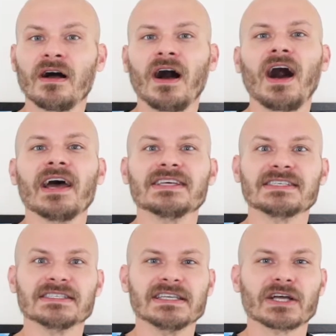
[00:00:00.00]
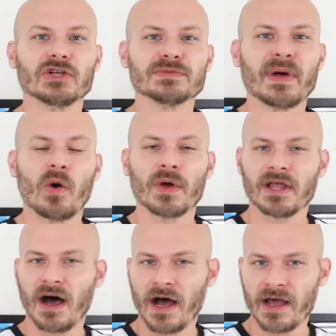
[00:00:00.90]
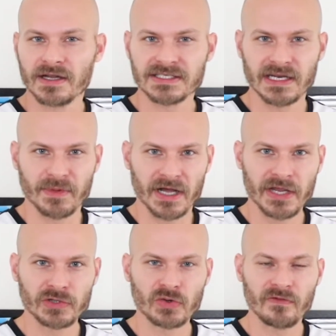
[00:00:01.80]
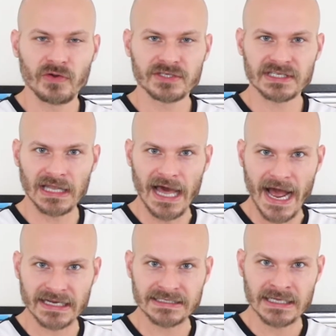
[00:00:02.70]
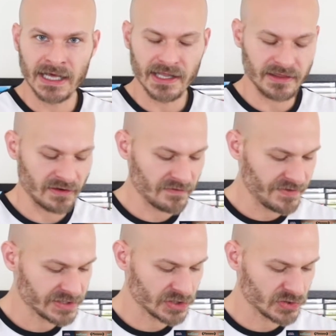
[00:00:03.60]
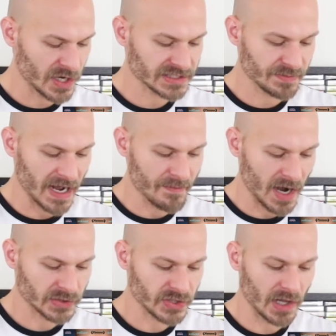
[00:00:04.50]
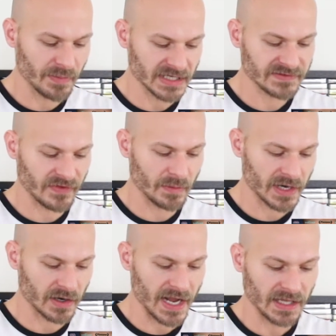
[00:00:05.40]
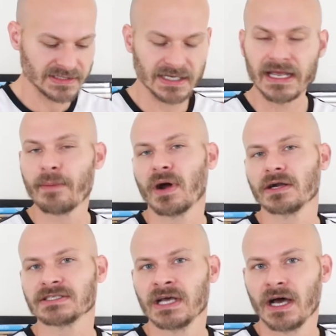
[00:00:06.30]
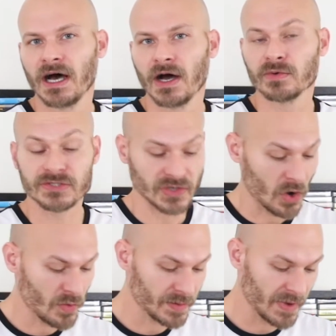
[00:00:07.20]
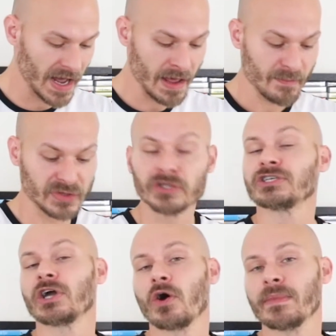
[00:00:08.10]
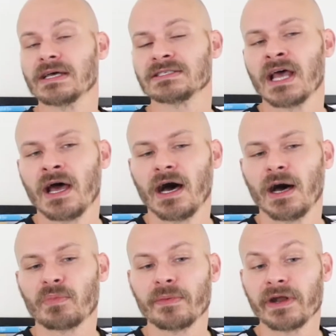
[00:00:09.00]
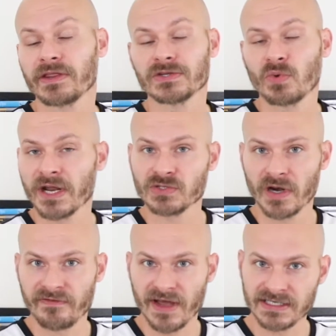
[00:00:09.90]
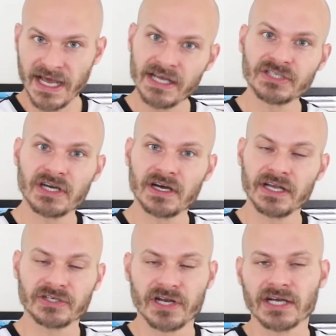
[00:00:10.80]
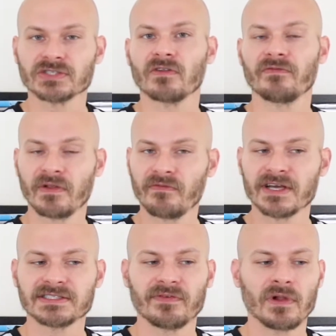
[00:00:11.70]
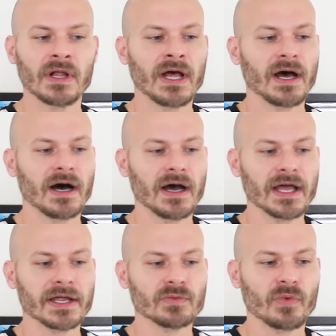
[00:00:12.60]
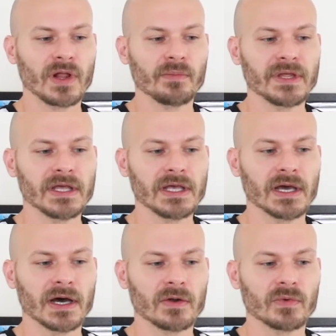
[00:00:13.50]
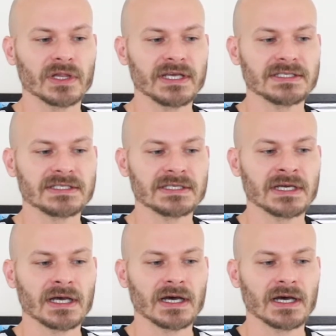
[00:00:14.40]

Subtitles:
Hi, this is Nicholas Bell with IONCINEMA, here to review Slaxx, the third feature directed by Montreal-based filmmaker Elza Kephart, which is co-written by Patricia Gomez, premiered at the 2020 Fantasia International Film Festival, and will be released